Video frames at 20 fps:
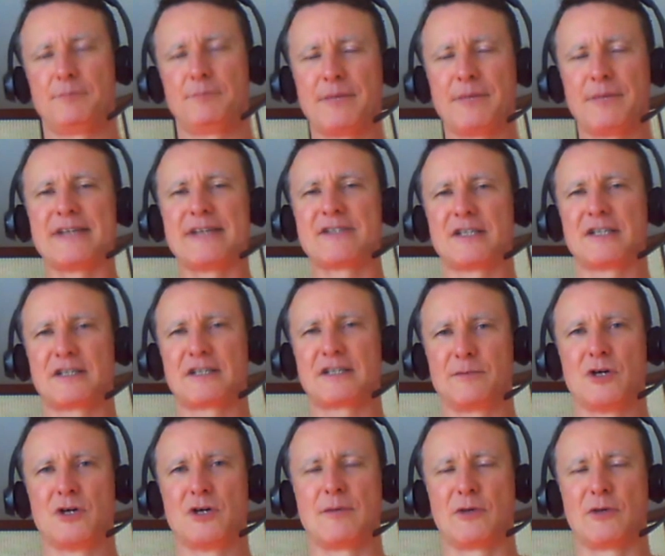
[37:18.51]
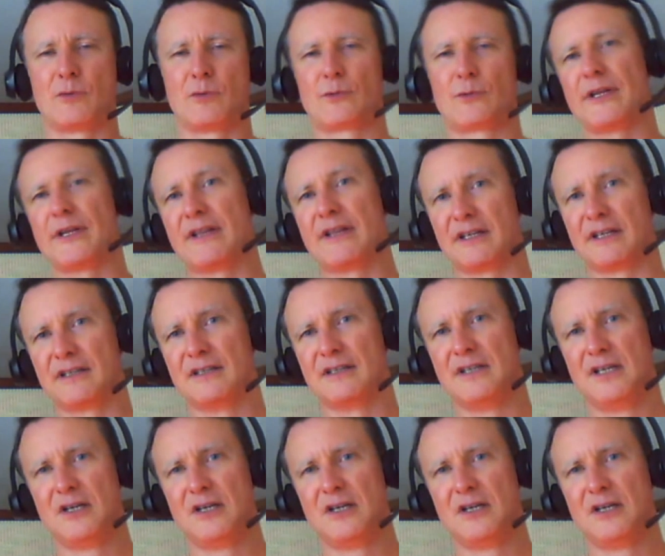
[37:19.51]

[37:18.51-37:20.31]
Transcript: abdominal breathing.